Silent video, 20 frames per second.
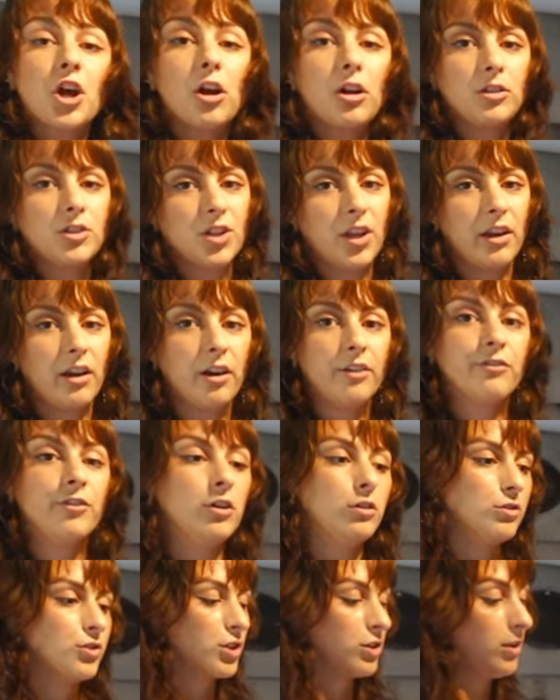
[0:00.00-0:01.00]
charge like our
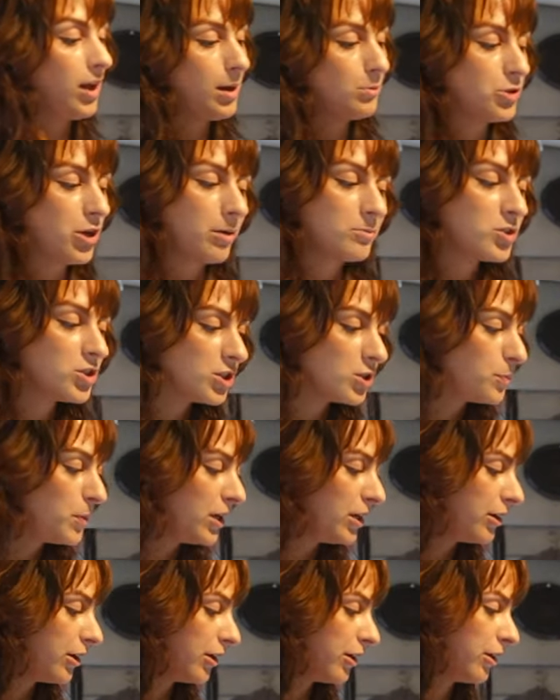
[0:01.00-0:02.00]
phones, our laptops, the
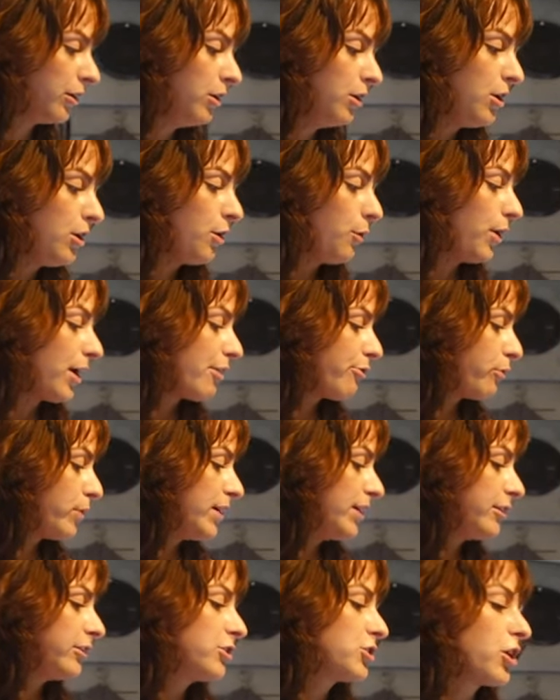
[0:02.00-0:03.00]
speaker, whatever we
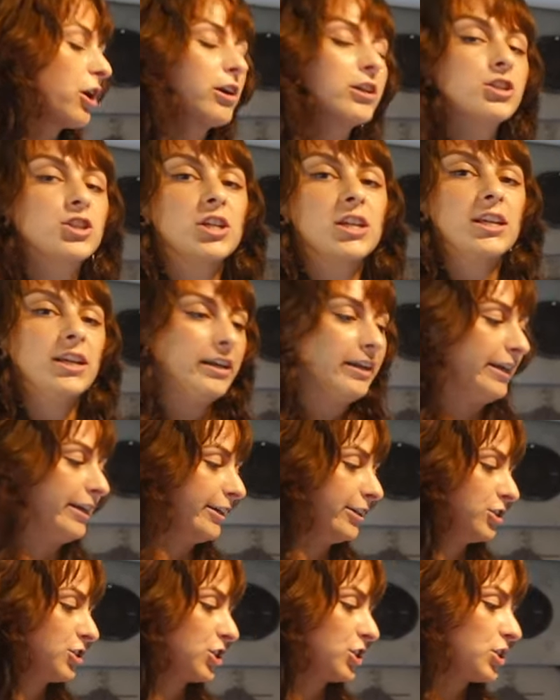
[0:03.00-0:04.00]
need to charge in
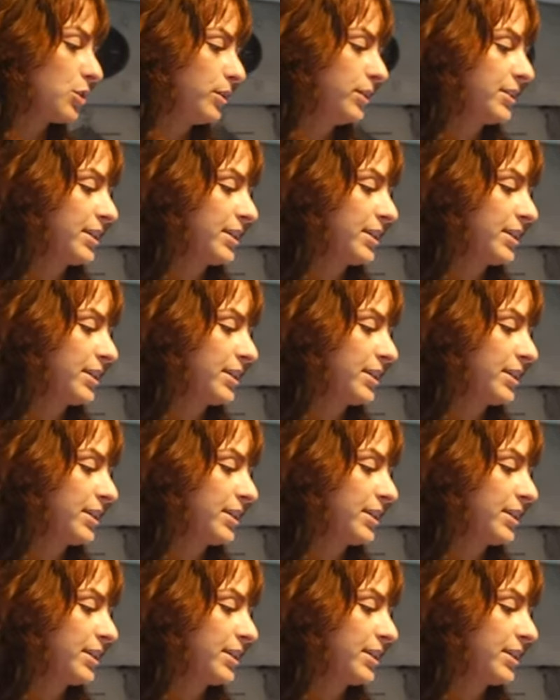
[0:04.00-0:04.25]
here, just so